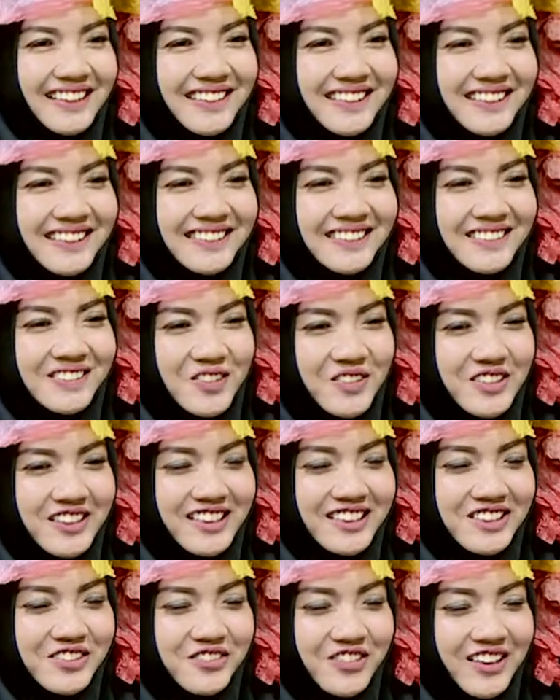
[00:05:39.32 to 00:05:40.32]
this story
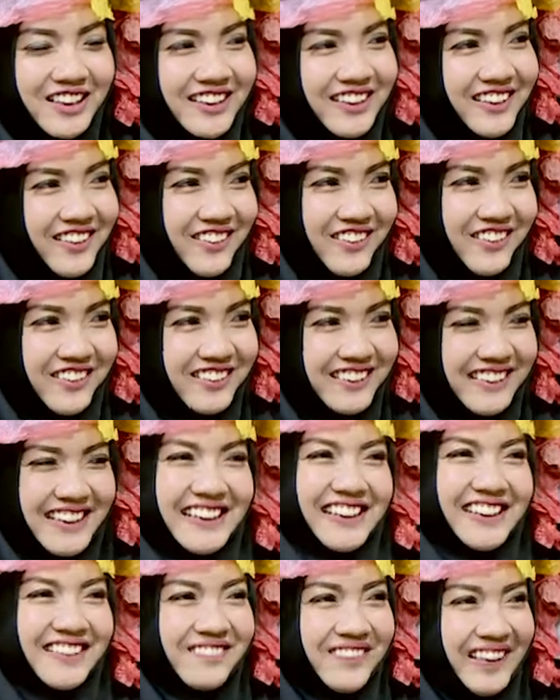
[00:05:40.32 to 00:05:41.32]
is very long,
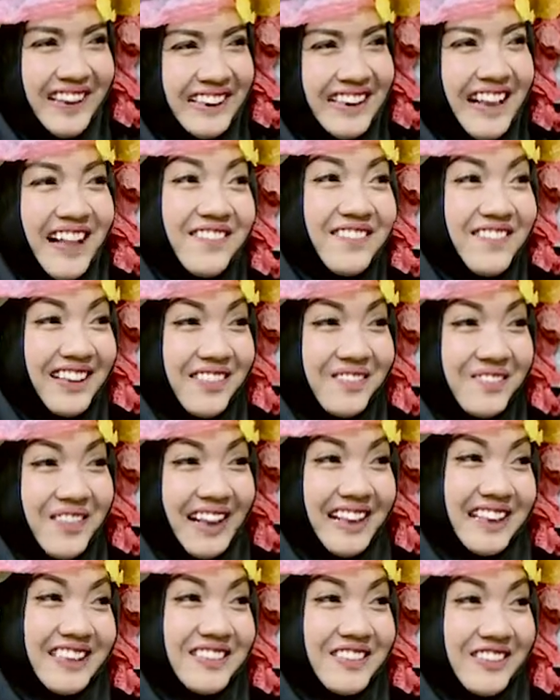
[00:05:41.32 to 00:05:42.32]
but I will
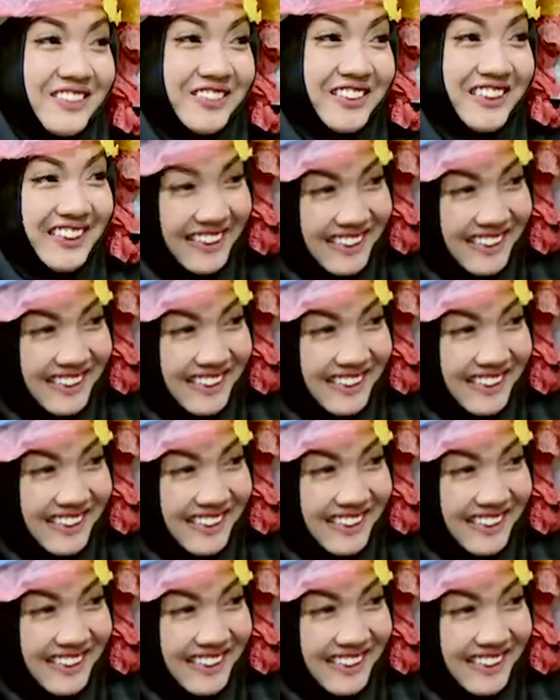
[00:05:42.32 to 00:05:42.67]
make it short.